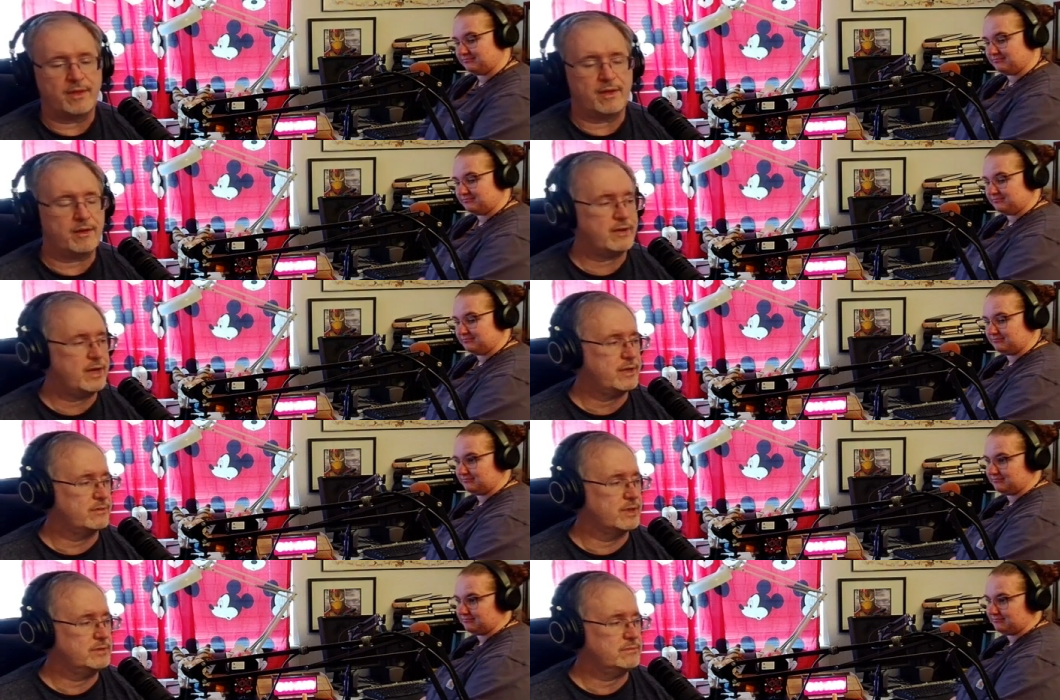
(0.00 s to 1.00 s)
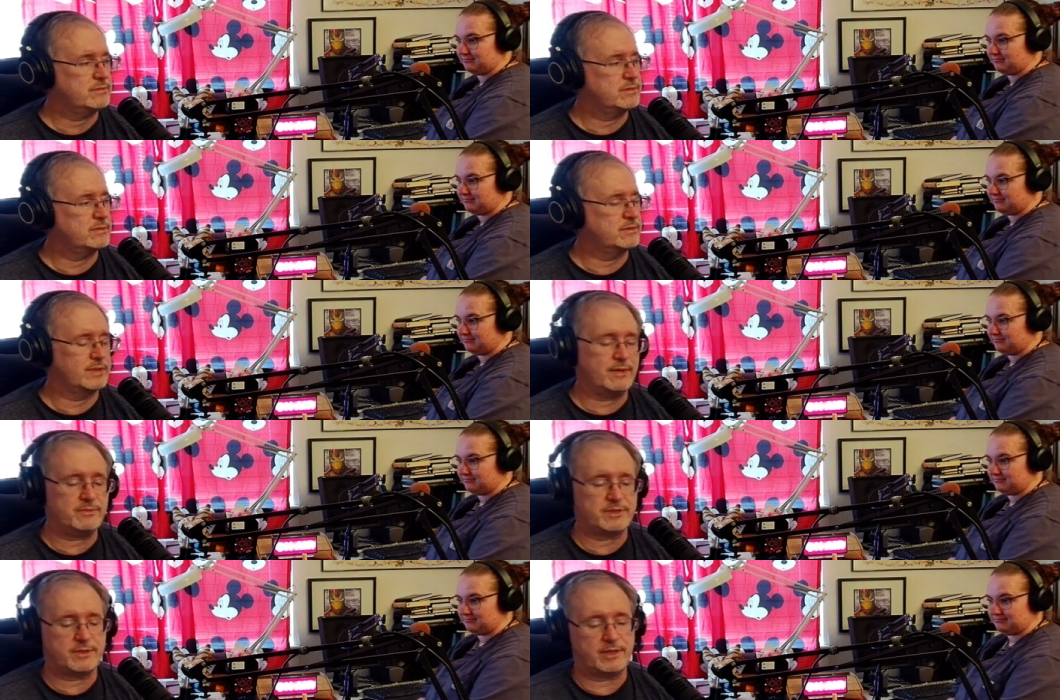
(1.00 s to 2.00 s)
Speaker 1: All right. Well, that
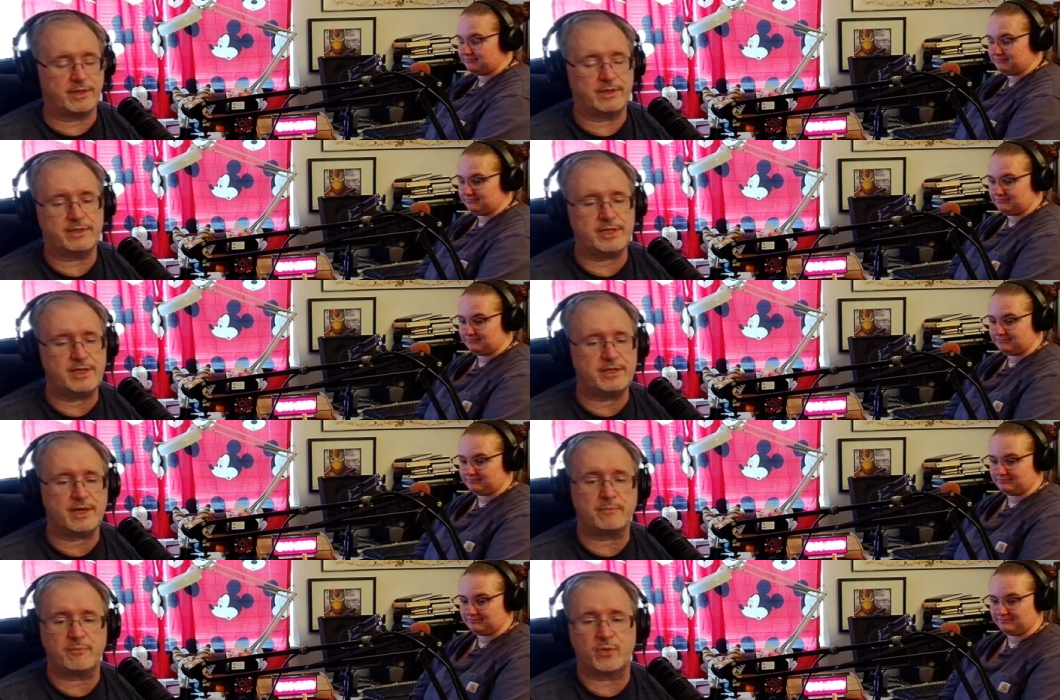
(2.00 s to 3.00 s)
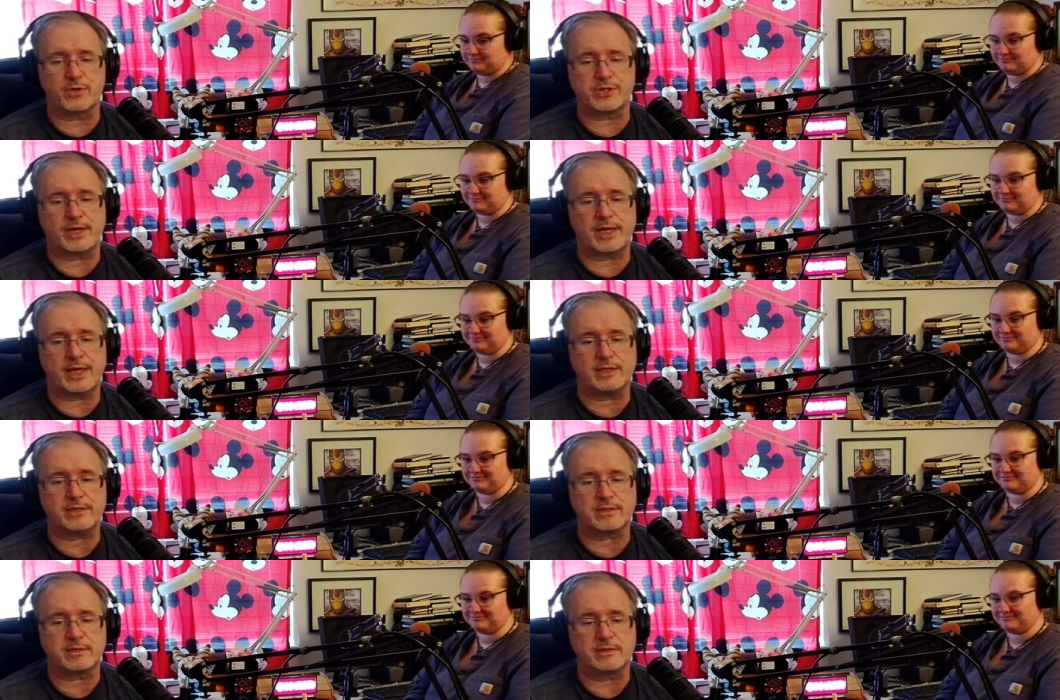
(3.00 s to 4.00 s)
was the tea time portion, I guess. Mm-hmm.